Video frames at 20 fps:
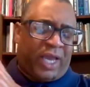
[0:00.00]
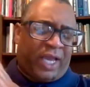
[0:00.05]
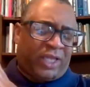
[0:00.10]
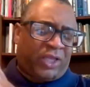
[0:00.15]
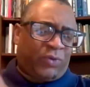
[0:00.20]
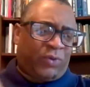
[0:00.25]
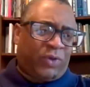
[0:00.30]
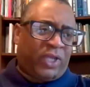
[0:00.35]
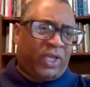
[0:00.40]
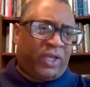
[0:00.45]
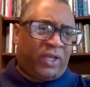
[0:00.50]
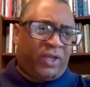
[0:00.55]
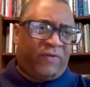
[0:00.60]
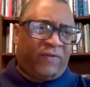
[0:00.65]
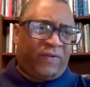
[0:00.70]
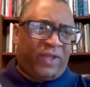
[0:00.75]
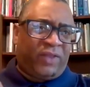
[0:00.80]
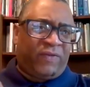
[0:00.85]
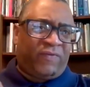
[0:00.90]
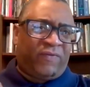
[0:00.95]
actually
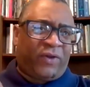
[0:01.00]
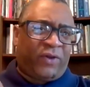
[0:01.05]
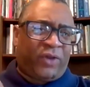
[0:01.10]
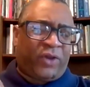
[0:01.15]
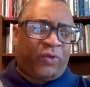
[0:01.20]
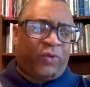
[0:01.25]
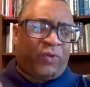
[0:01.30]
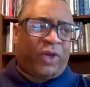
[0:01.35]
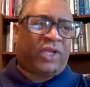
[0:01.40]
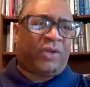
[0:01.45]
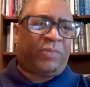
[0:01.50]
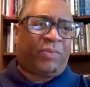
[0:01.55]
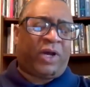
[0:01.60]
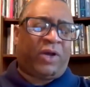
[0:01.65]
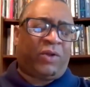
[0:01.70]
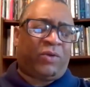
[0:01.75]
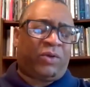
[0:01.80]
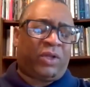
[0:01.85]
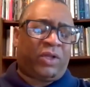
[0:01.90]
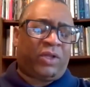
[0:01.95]
is very correct
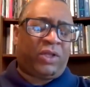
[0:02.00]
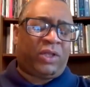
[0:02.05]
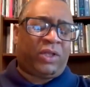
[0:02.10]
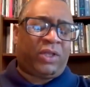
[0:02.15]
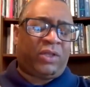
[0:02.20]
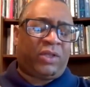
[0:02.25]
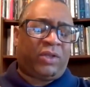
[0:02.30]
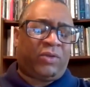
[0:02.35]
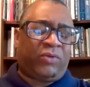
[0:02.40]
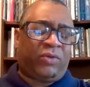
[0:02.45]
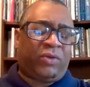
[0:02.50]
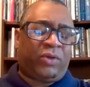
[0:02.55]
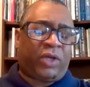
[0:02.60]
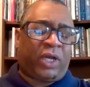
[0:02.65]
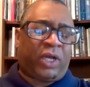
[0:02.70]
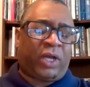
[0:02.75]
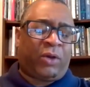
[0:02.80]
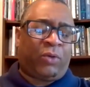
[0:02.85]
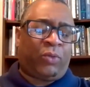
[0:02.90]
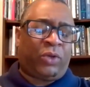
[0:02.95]
about
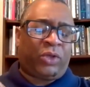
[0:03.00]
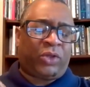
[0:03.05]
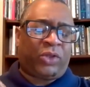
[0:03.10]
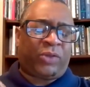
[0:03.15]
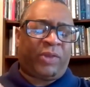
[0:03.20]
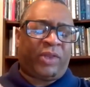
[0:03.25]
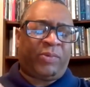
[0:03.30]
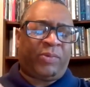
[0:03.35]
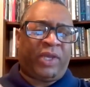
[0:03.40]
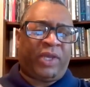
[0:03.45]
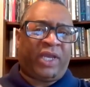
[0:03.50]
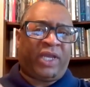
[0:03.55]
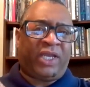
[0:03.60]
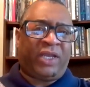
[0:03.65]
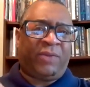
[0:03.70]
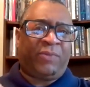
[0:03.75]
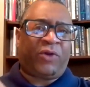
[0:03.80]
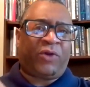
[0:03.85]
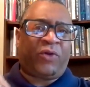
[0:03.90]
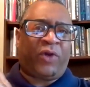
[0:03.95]
uh, Wendell Smith being a
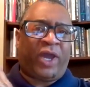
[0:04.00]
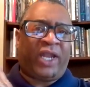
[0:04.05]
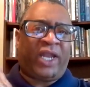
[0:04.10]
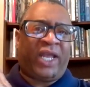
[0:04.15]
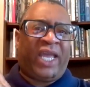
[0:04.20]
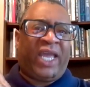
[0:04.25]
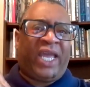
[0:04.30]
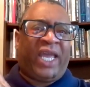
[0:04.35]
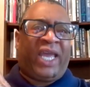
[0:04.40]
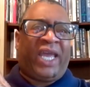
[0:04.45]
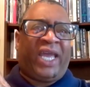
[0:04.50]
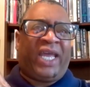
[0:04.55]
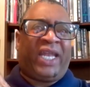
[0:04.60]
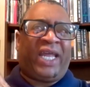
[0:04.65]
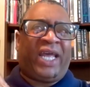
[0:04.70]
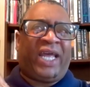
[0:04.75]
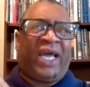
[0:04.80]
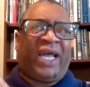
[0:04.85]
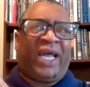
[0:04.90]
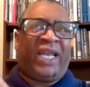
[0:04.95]
Democrat.
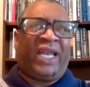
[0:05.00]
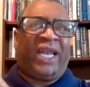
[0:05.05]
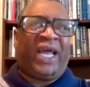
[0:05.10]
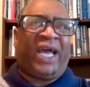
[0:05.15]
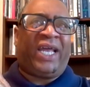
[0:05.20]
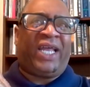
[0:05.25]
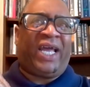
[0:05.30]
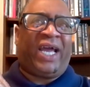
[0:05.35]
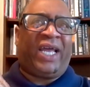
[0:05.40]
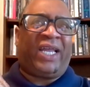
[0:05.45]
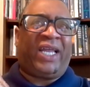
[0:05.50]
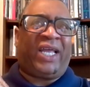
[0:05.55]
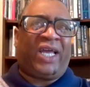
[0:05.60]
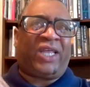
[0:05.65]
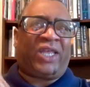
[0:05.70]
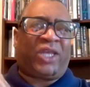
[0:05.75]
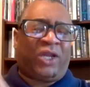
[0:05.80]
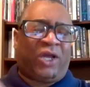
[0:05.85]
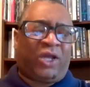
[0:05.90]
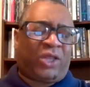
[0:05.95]
And I, and I,
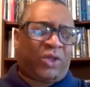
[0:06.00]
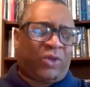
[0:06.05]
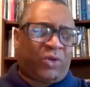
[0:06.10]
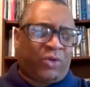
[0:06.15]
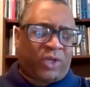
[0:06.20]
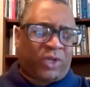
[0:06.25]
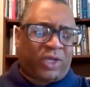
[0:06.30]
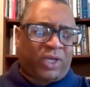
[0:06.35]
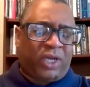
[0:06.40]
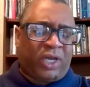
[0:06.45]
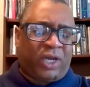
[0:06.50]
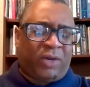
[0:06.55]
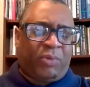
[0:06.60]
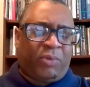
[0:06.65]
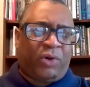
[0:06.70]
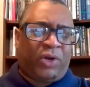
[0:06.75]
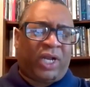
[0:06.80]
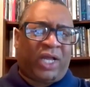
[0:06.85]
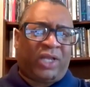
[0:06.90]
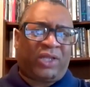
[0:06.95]
I should also uh,
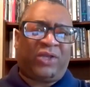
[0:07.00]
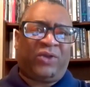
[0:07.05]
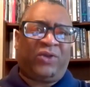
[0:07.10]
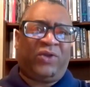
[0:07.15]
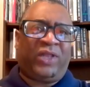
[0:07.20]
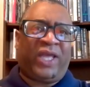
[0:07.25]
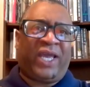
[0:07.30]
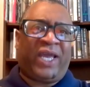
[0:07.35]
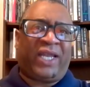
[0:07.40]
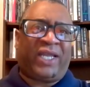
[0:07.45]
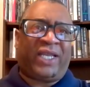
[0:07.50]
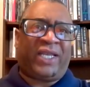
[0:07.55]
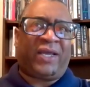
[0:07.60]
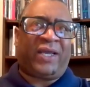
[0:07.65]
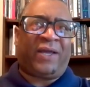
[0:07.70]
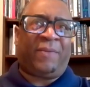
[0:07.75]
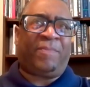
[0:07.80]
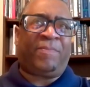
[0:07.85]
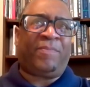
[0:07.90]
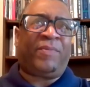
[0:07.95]
point out too that
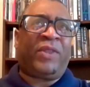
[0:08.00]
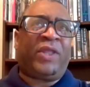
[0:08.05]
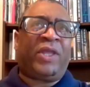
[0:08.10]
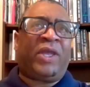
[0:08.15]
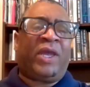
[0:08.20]
um,